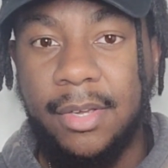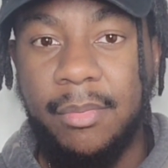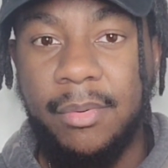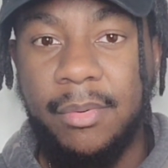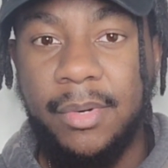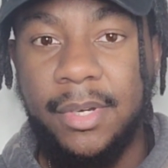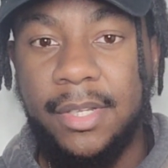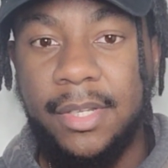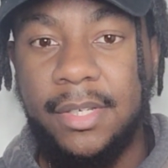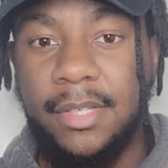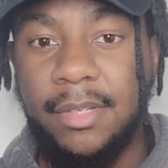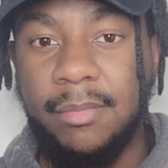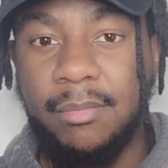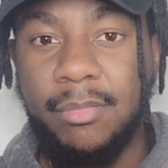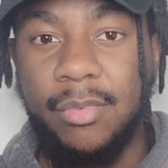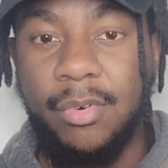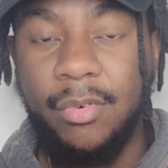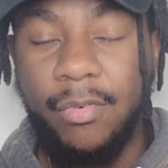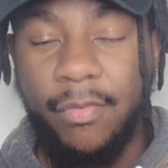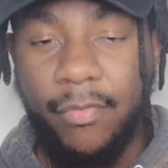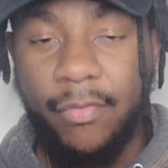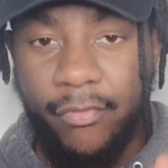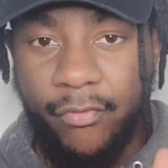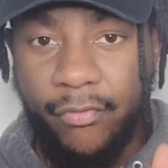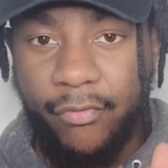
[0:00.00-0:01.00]
we need to
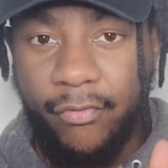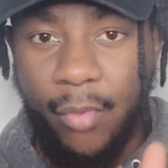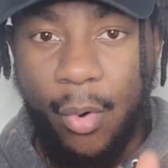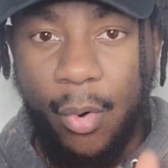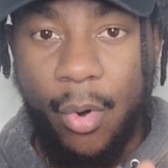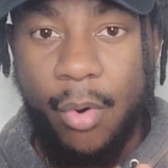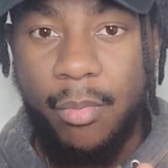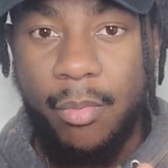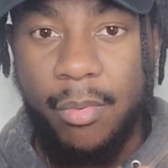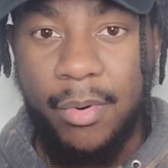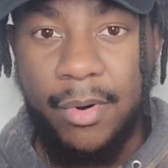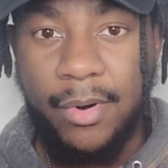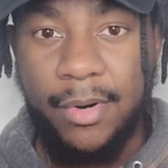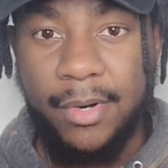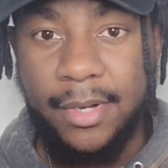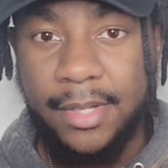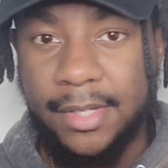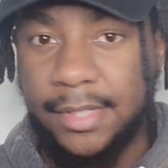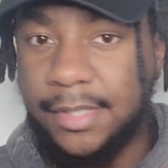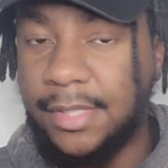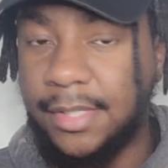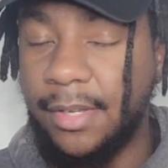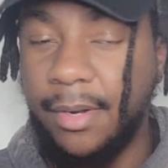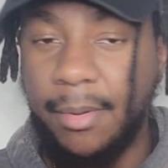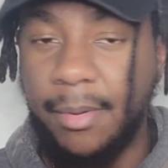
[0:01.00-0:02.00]
move forward
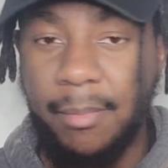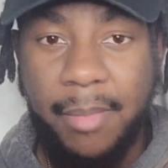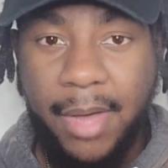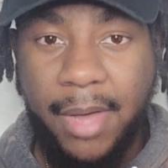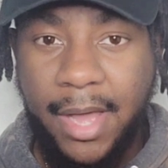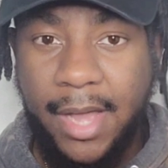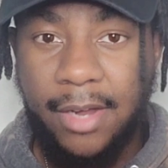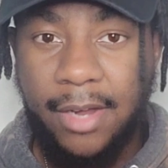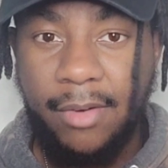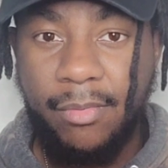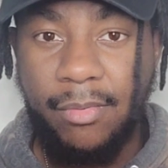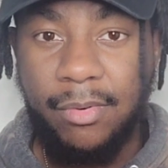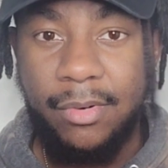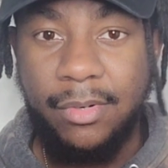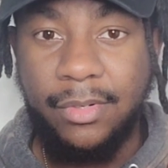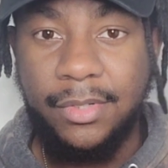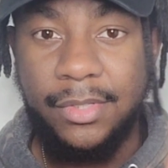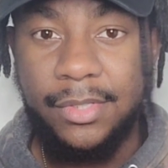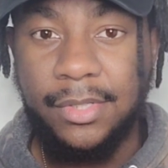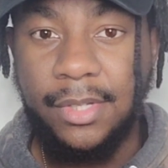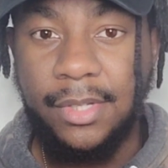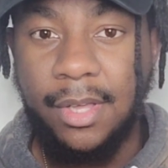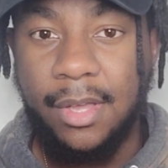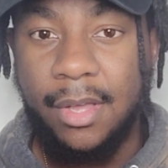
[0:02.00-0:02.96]
instead of backwards.